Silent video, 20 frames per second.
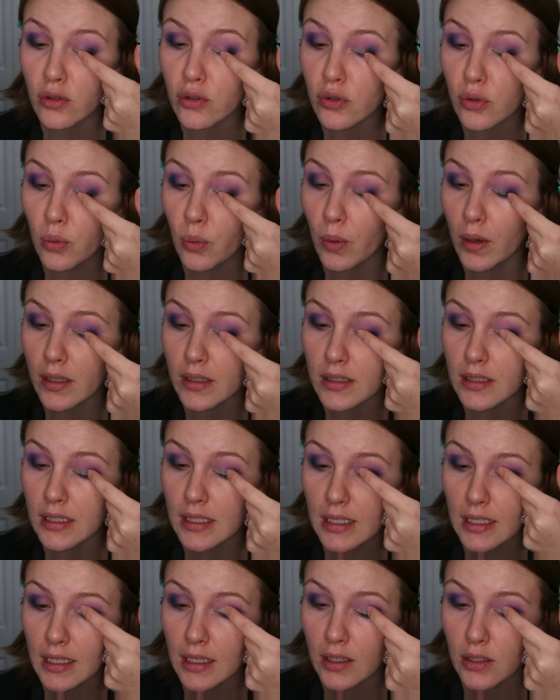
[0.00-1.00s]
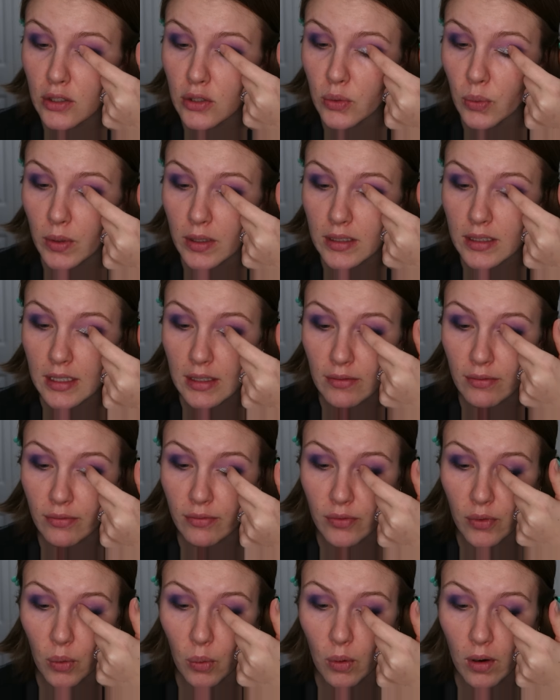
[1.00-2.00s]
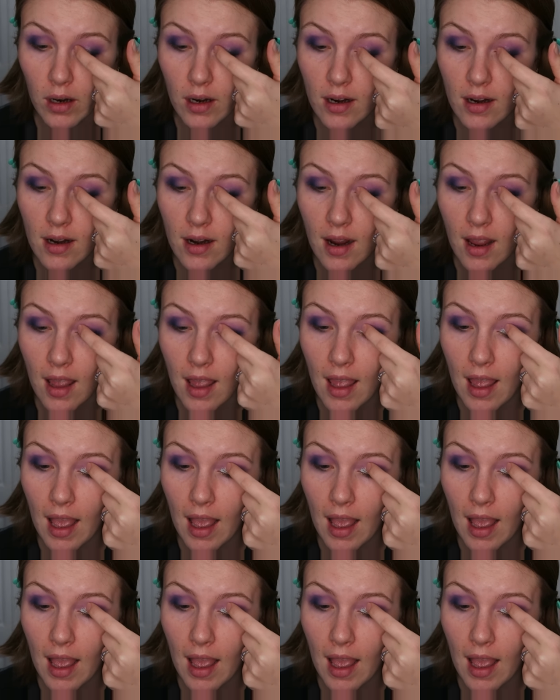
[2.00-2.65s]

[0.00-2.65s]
2024.